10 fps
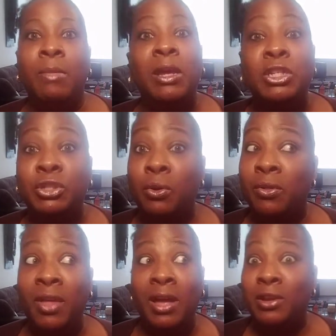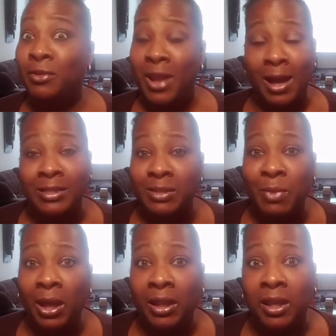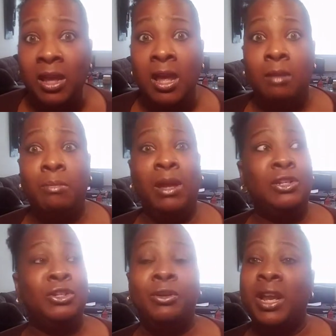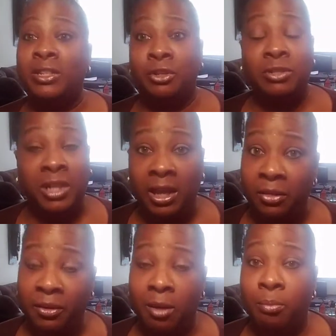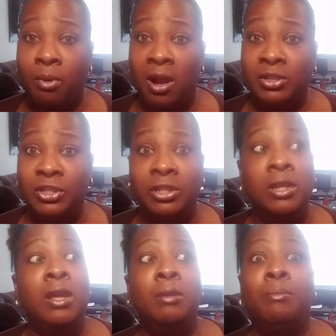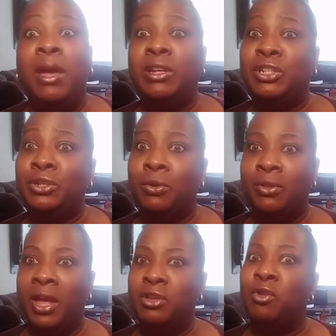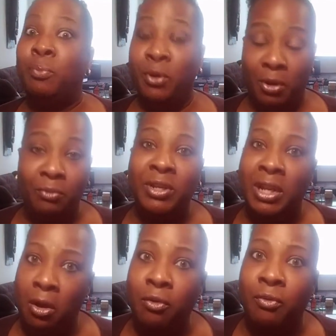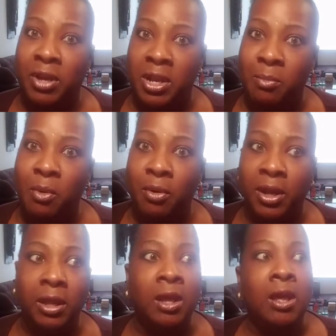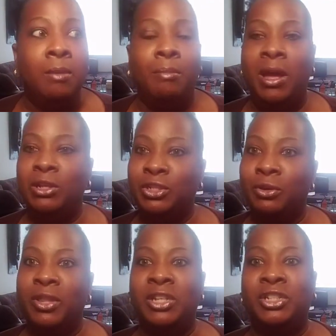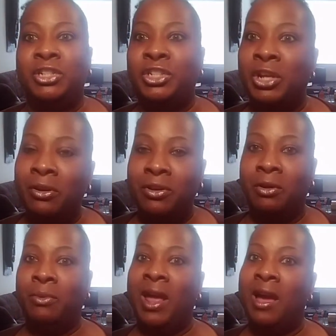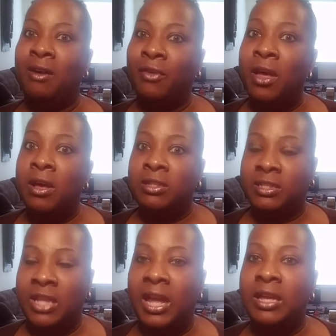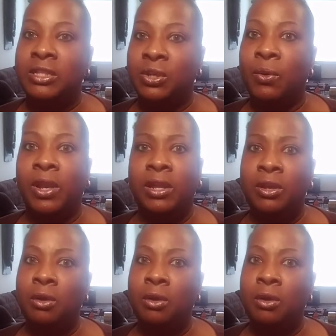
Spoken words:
Make sure that you're not smelly. Make sure that your teeth are brushed. Make sure that you put on deodorant in the morning. Make sure that your shirt don't have stains on it.